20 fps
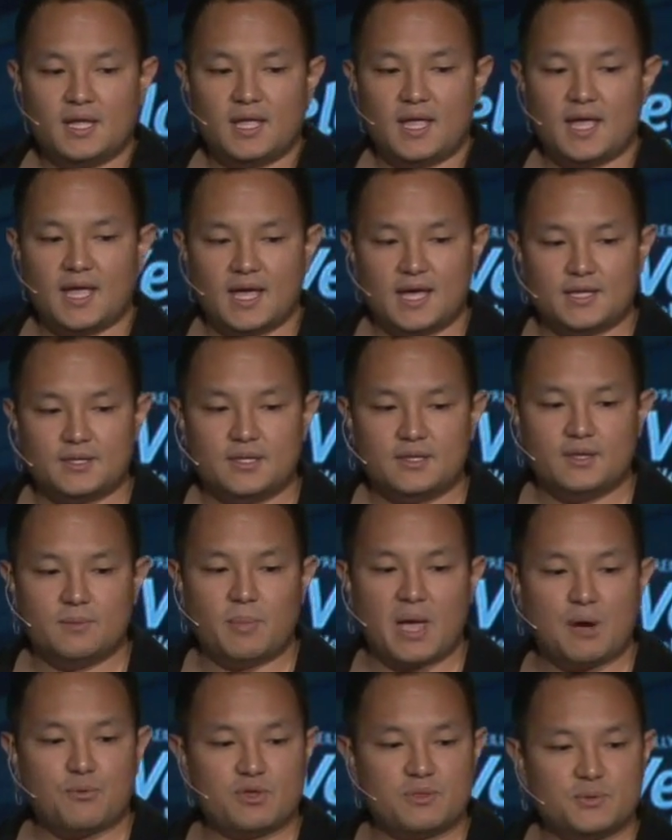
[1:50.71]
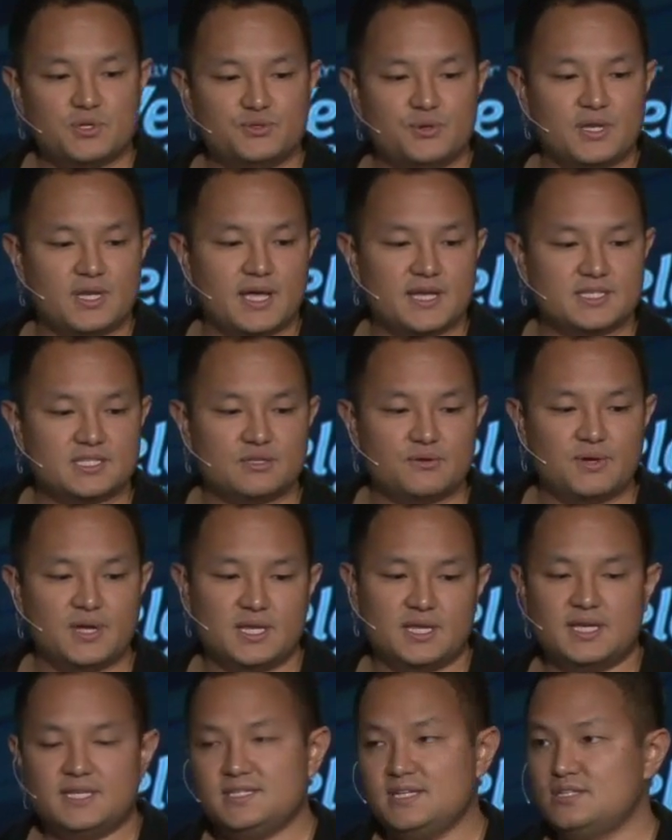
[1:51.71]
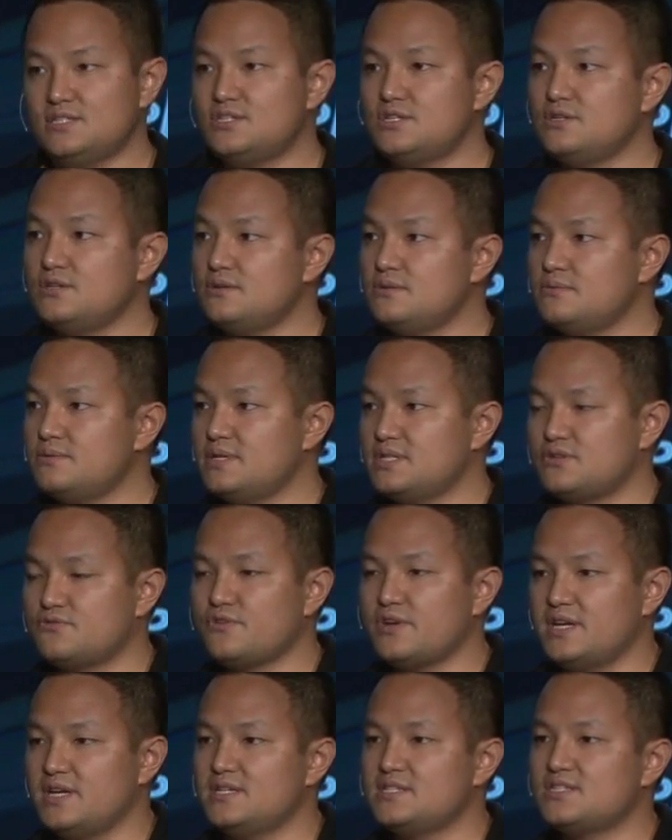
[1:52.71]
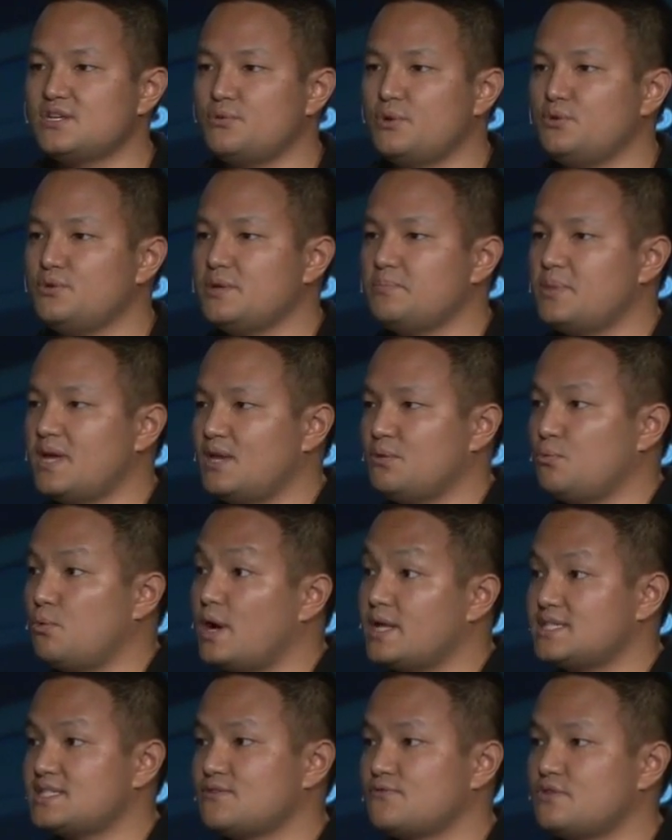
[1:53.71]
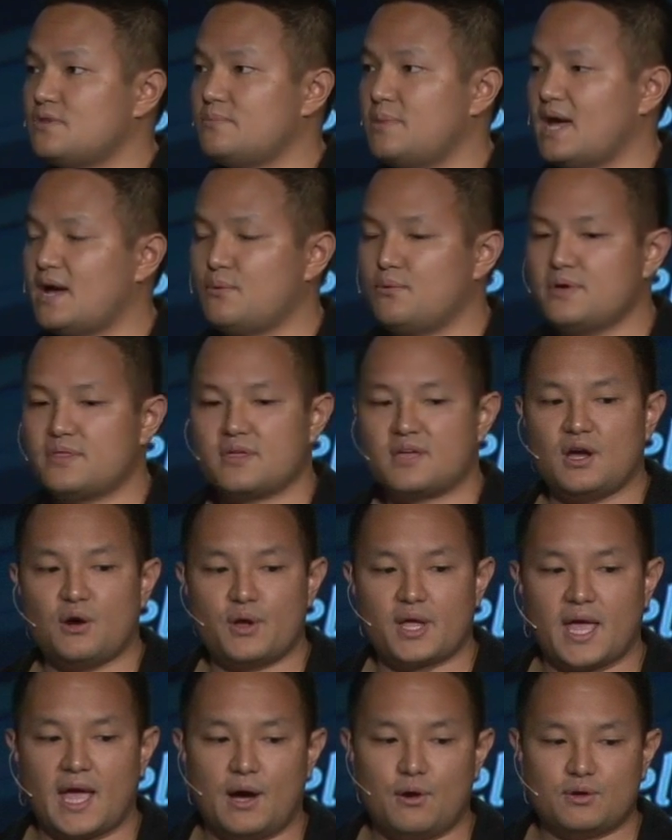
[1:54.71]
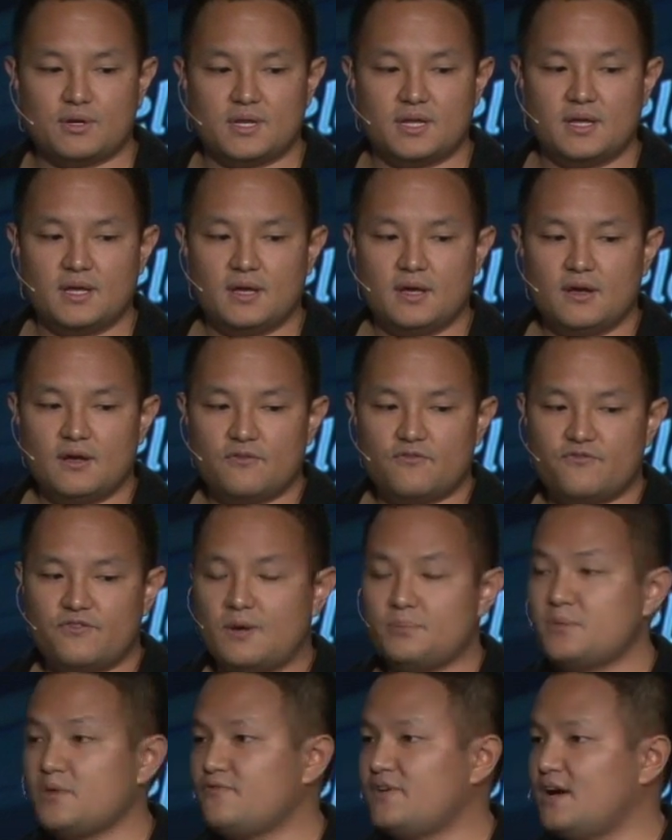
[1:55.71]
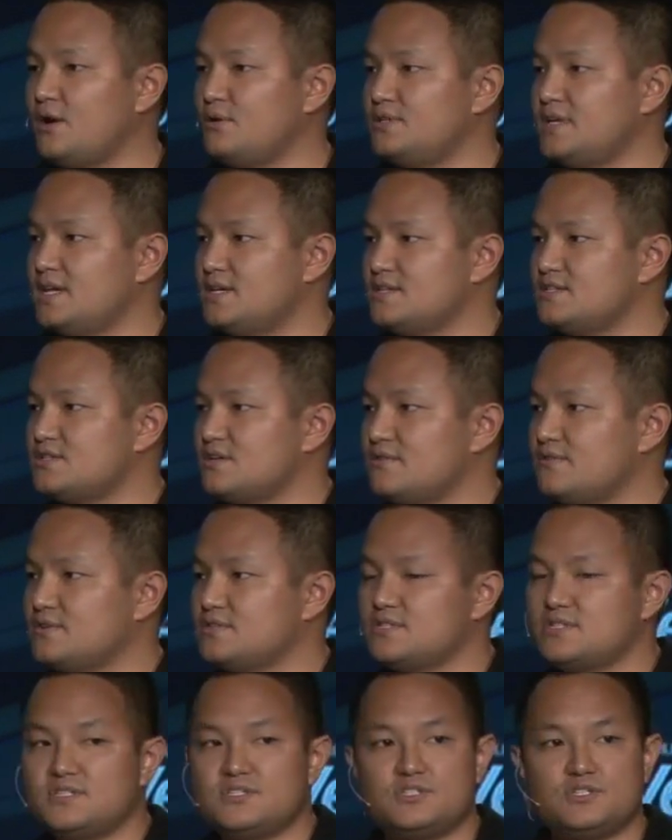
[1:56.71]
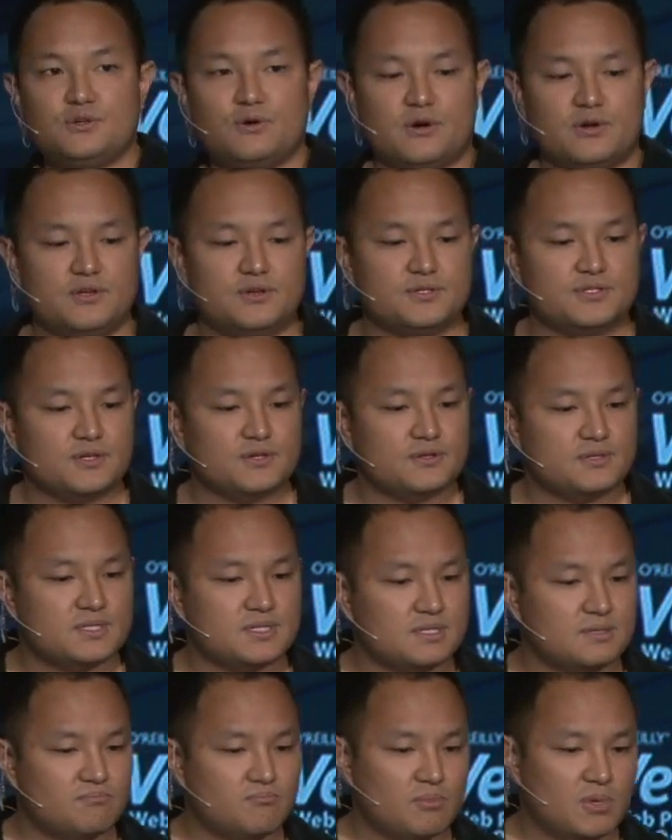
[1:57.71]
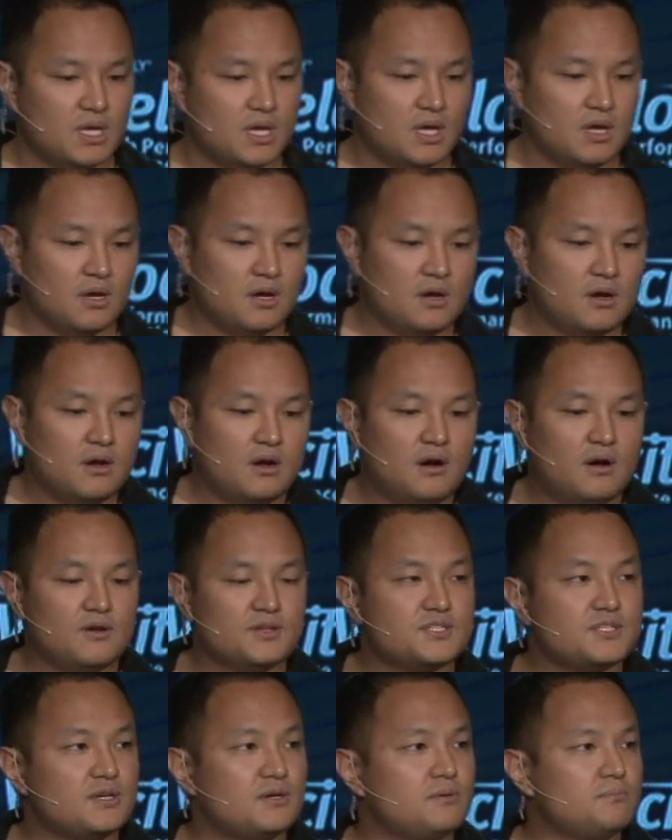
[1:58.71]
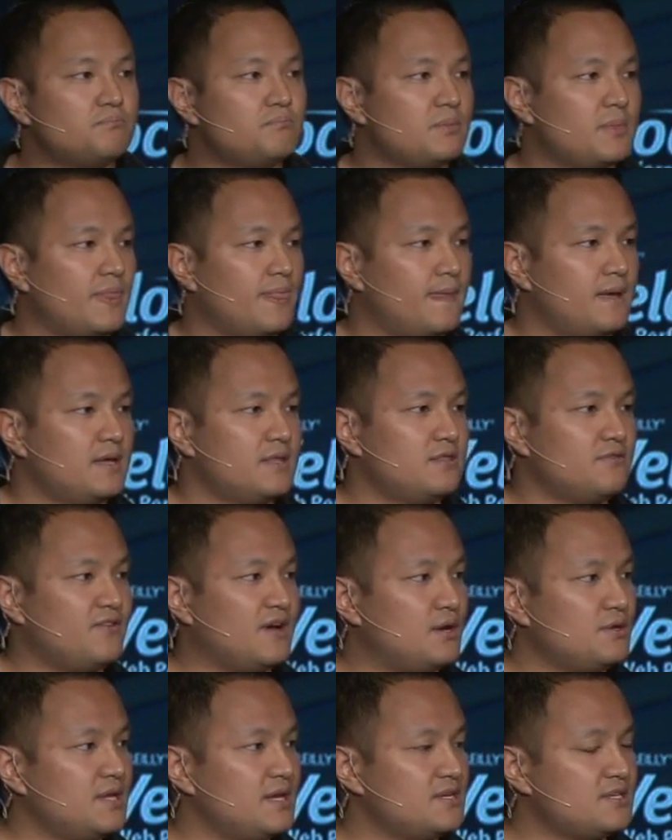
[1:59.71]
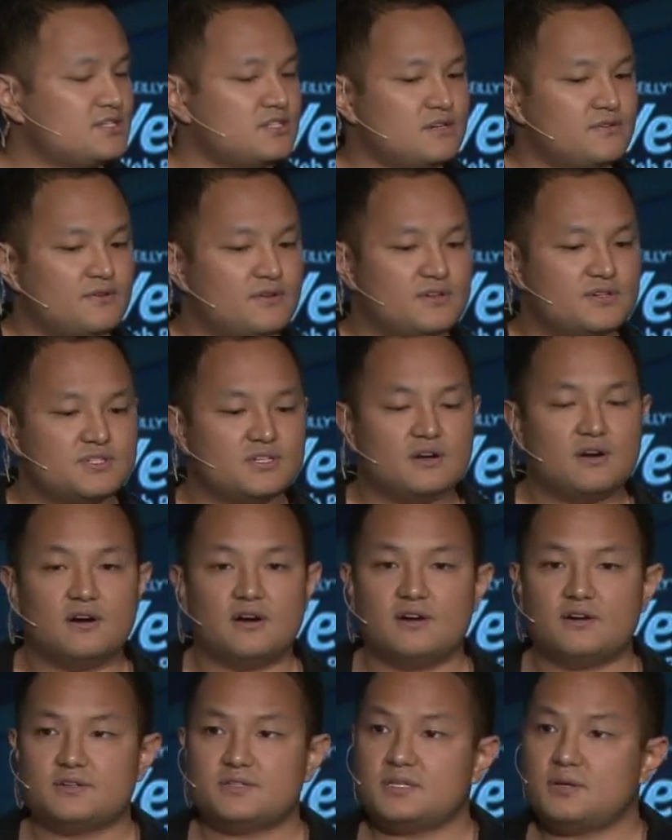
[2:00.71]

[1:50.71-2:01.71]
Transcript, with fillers: And the bandwidth between S3 and EC2 is free, so we only paid once for the bandwidth going out from the file data servers to our users. Also, the file data servers are